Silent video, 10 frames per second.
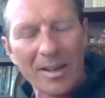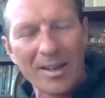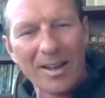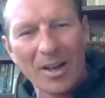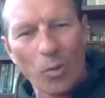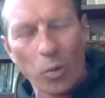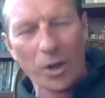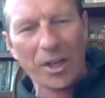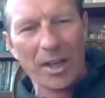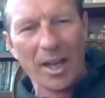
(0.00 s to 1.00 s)
uh,
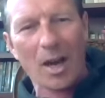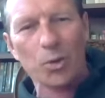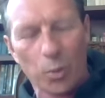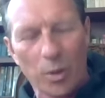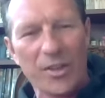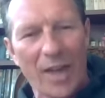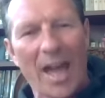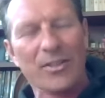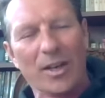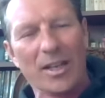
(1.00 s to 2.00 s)
working out with
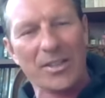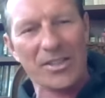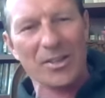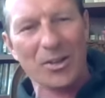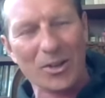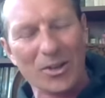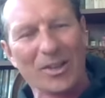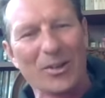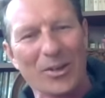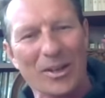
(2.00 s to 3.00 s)
athletes on
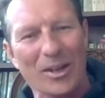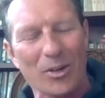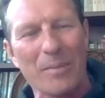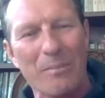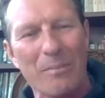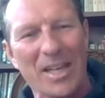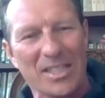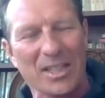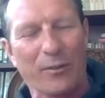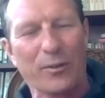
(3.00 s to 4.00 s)
on uh, on the
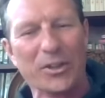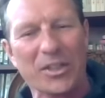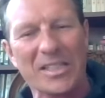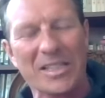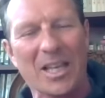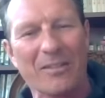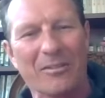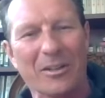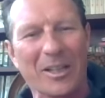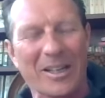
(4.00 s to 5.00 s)
basic fitness
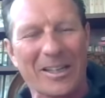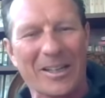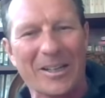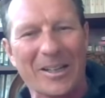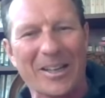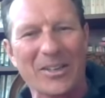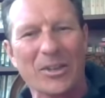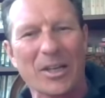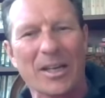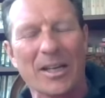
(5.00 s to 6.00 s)
level uh,
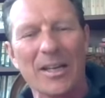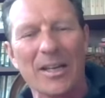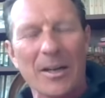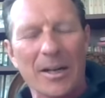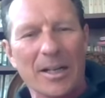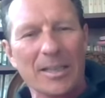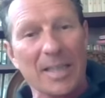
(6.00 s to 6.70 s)
and uh, uh,